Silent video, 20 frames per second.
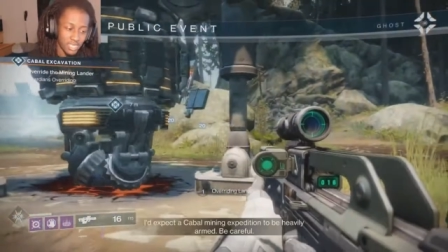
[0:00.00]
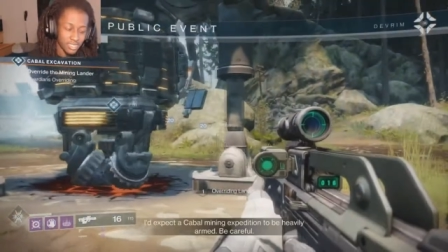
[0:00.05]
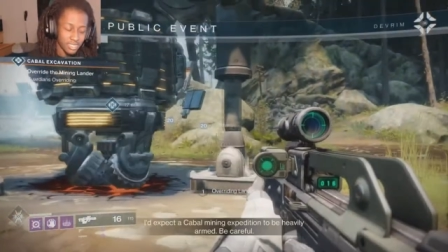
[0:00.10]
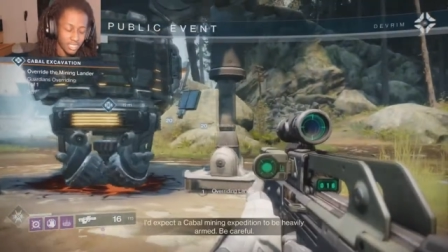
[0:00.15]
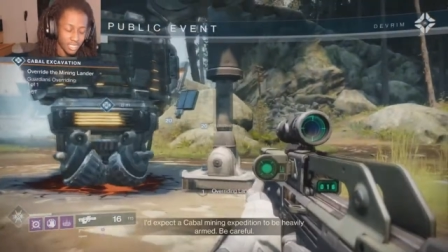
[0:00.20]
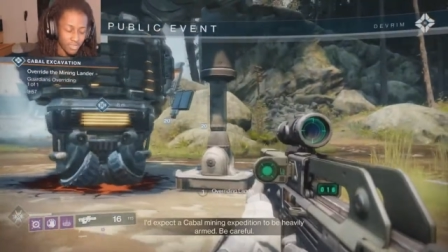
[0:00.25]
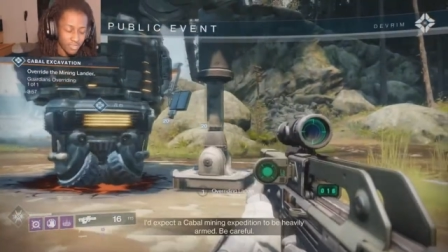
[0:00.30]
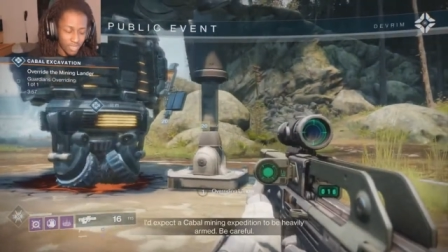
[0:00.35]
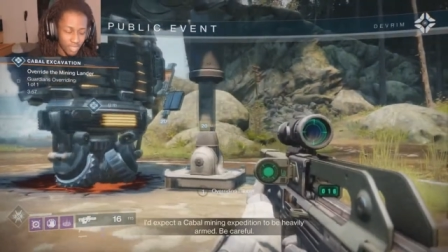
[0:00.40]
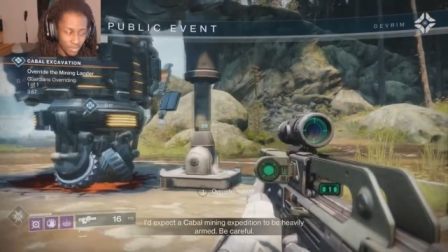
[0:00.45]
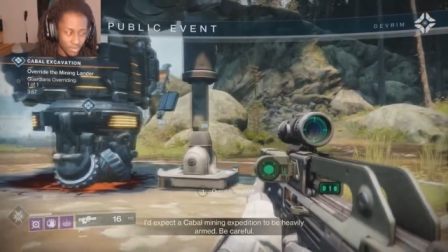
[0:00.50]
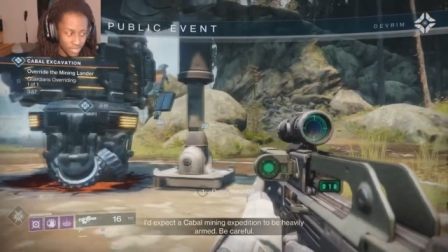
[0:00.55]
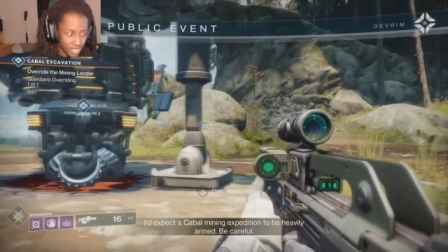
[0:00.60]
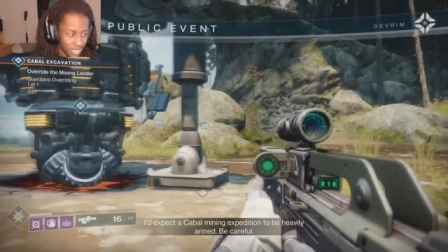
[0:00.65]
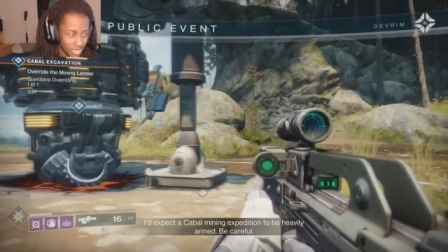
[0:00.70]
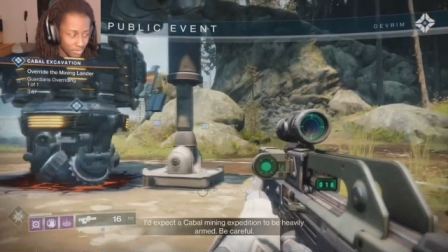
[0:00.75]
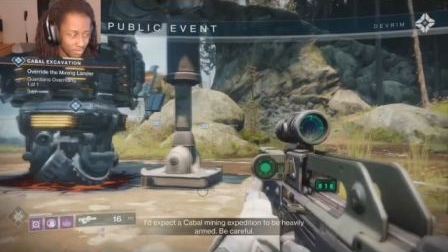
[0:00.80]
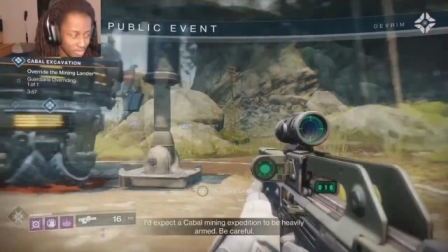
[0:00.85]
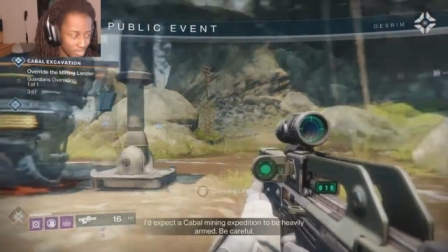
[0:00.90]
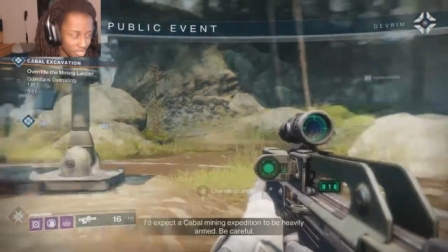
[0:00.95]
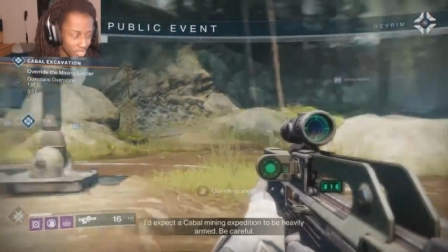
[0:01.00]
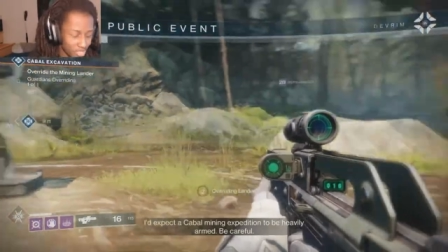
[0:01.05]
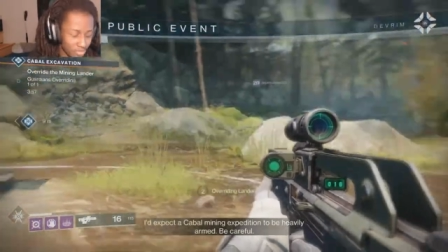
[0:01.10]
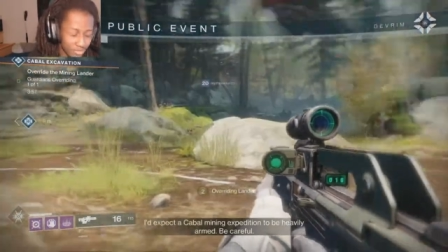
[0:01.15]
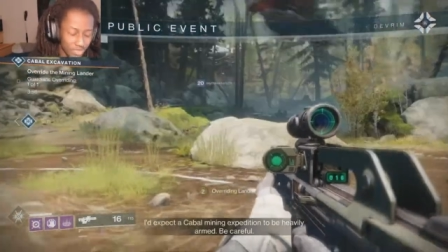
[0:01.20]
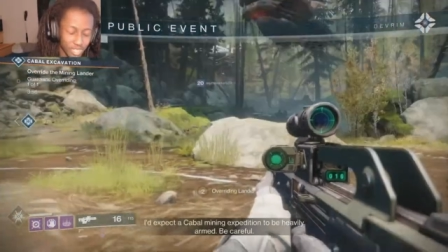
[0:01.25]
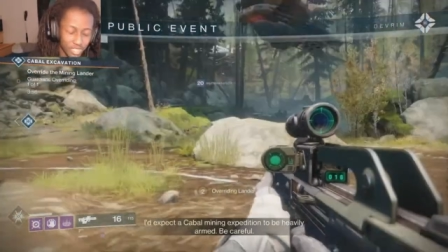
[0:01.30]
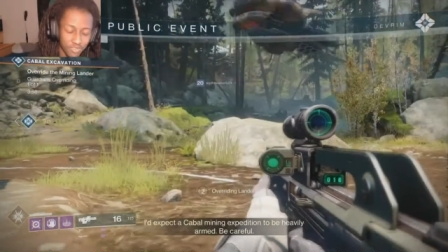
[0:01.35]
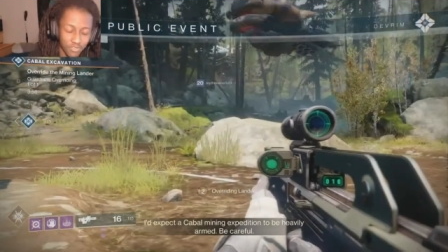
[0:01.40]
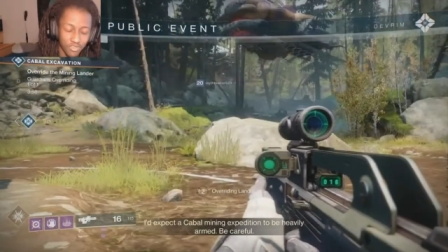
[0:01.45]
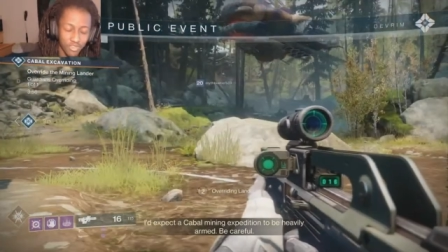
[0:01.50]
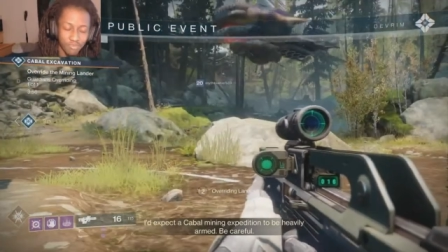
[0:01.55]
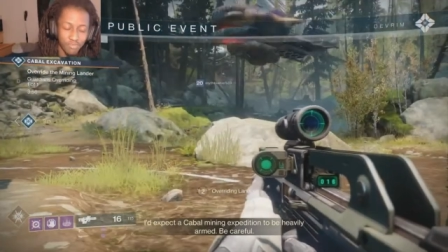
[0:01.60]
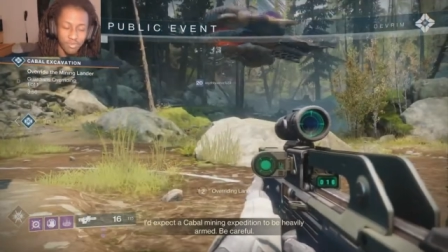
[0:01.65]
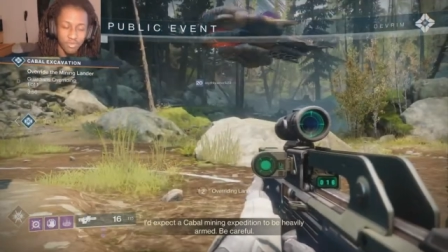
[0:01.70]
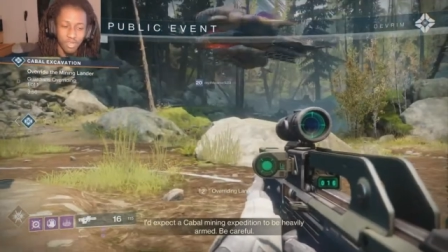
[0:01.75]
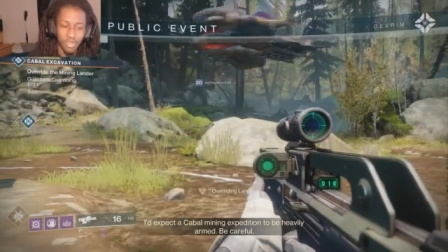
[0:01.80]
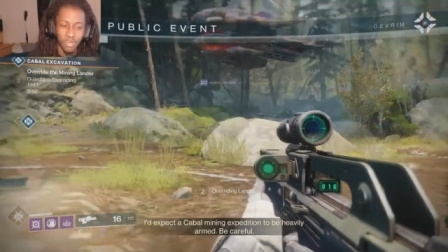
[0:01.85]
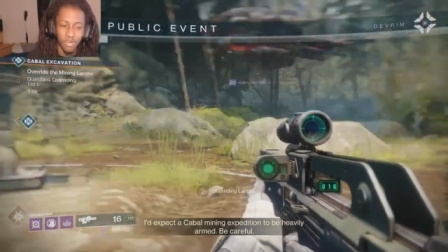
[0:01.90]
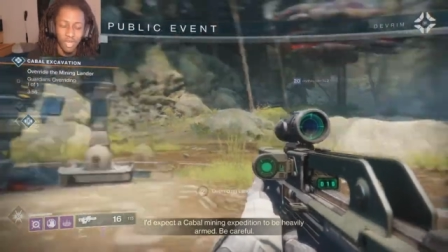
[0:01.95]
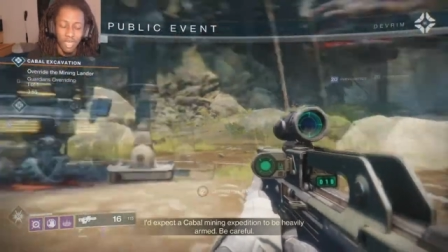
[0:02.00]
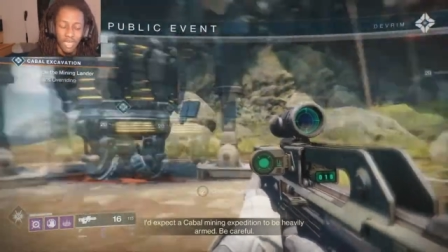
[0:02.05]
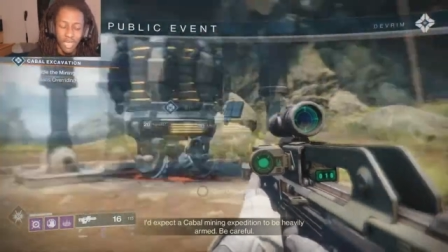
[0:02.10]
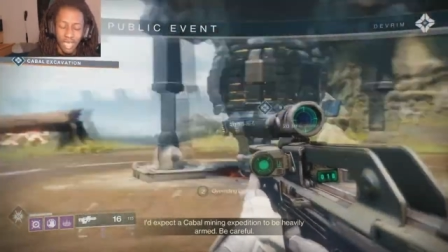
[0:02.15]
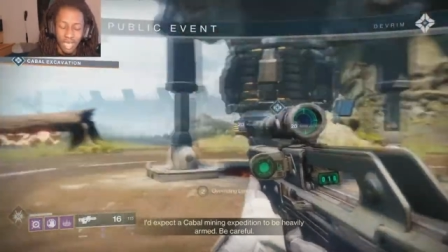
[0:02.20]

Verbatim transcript: stuff that was happening on the P S four Pro.